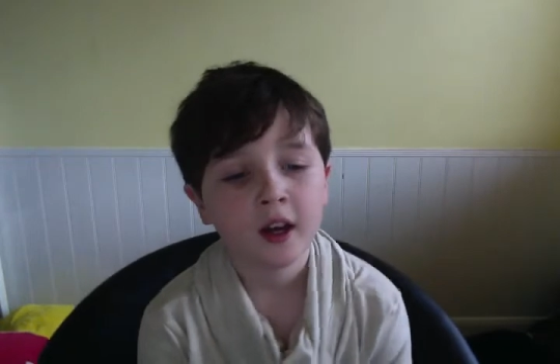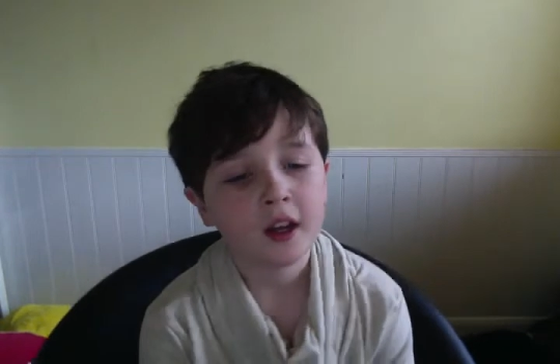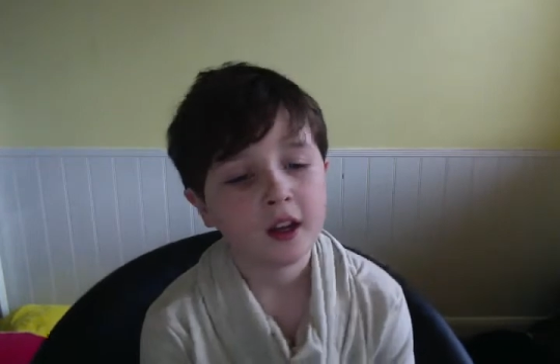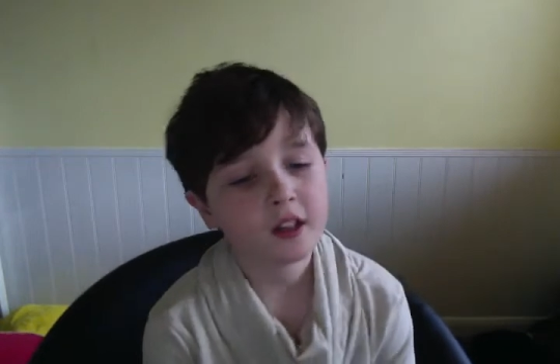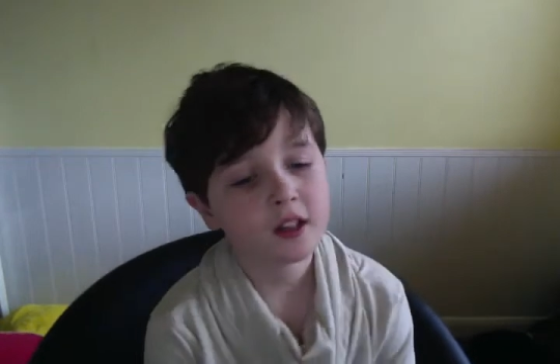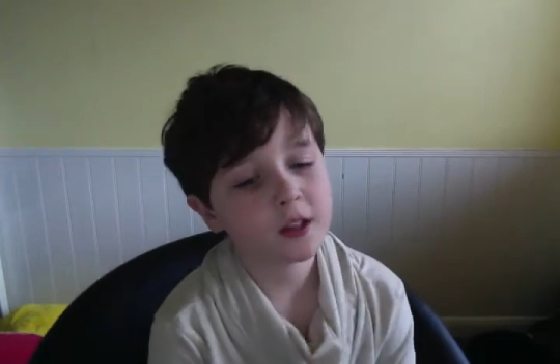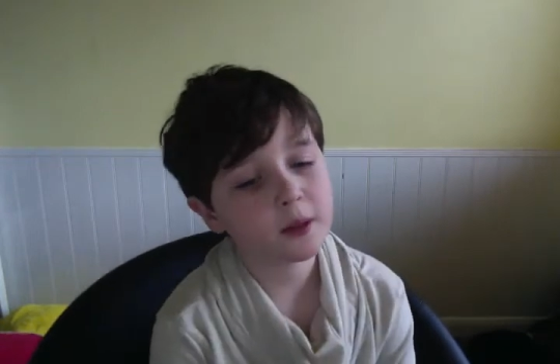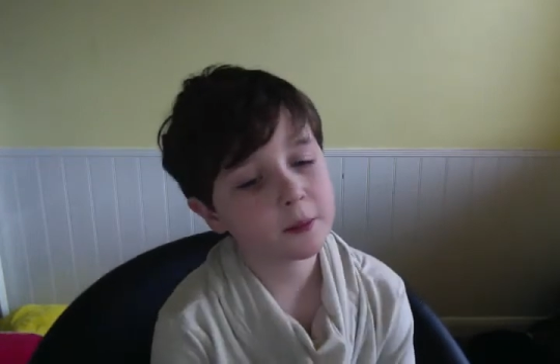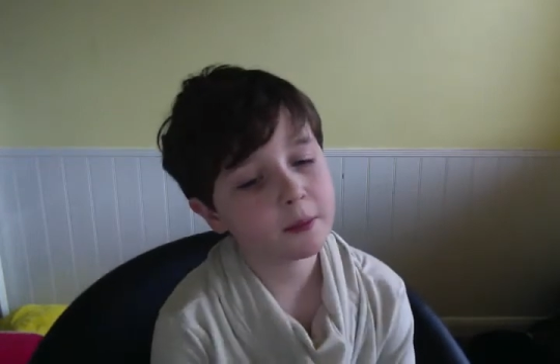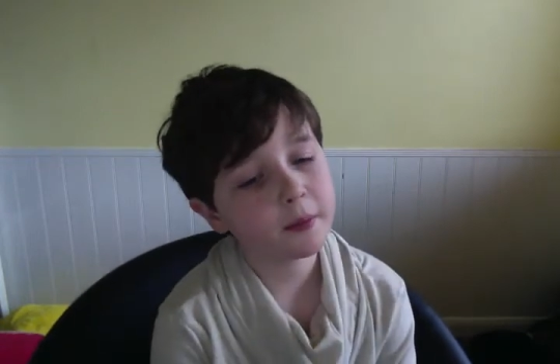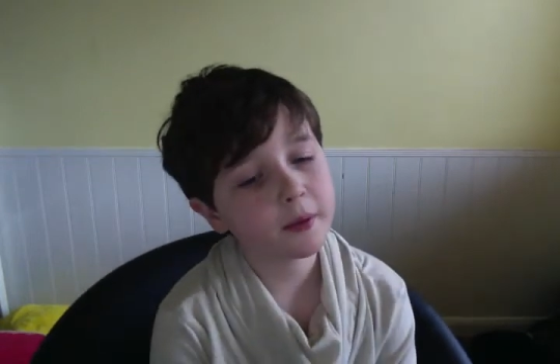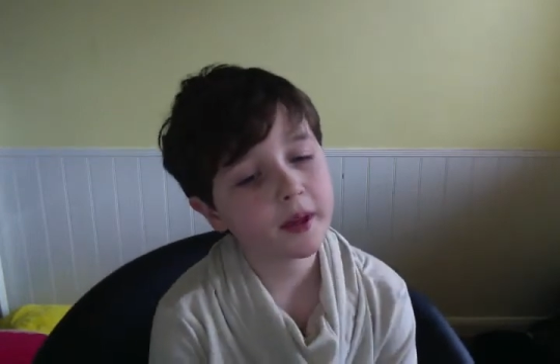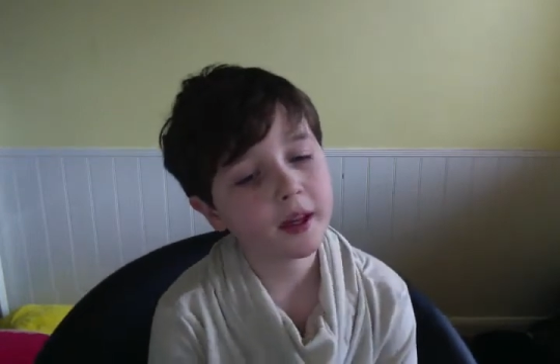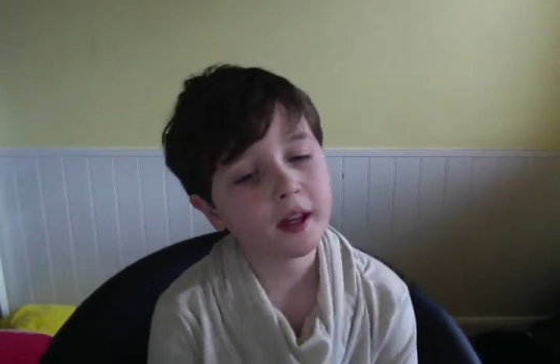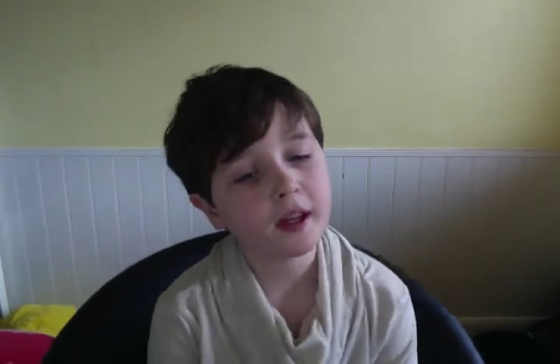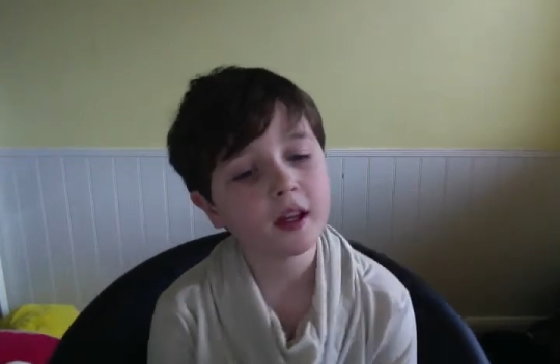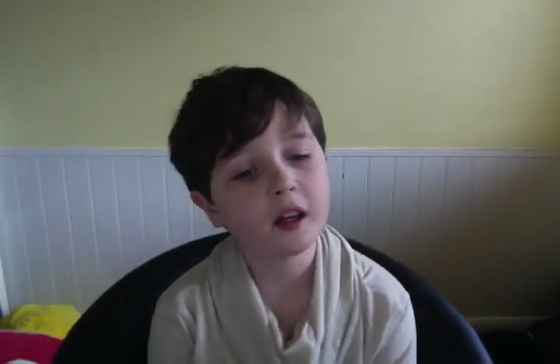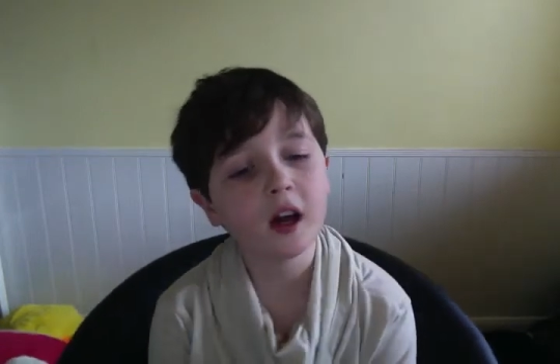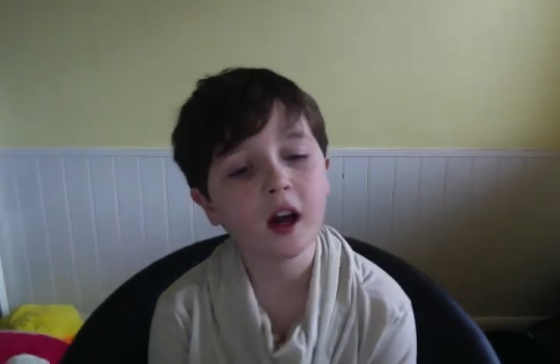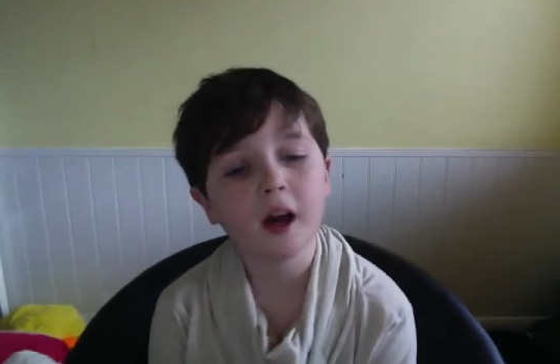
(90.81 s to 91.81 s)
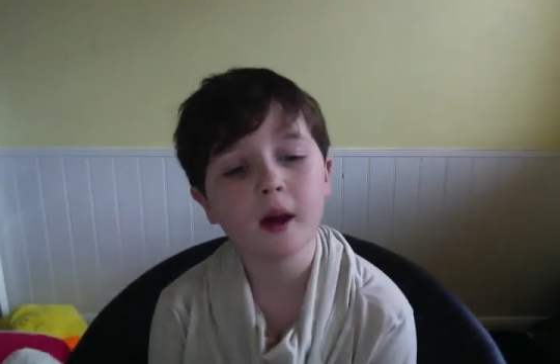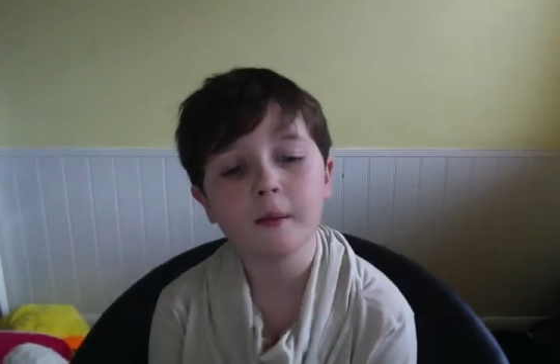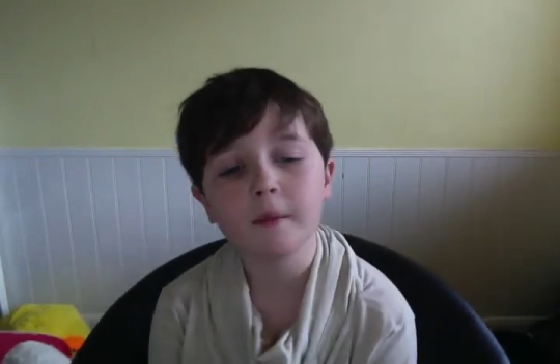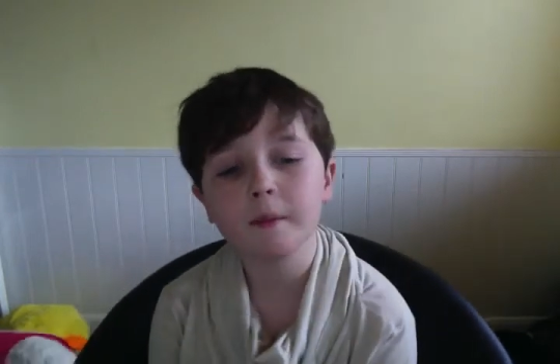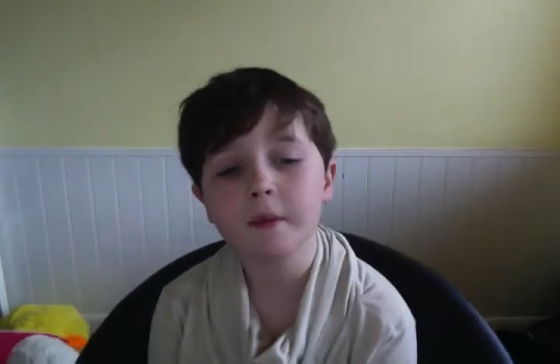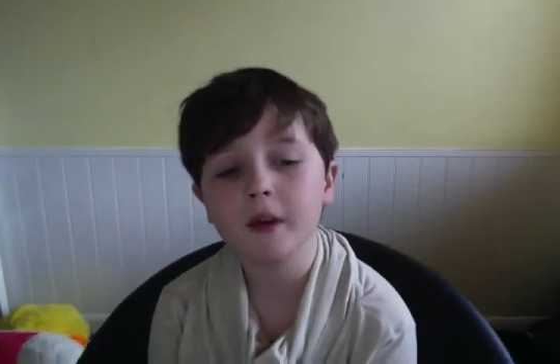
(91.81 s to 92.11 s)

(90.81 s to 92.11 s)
it's a bit like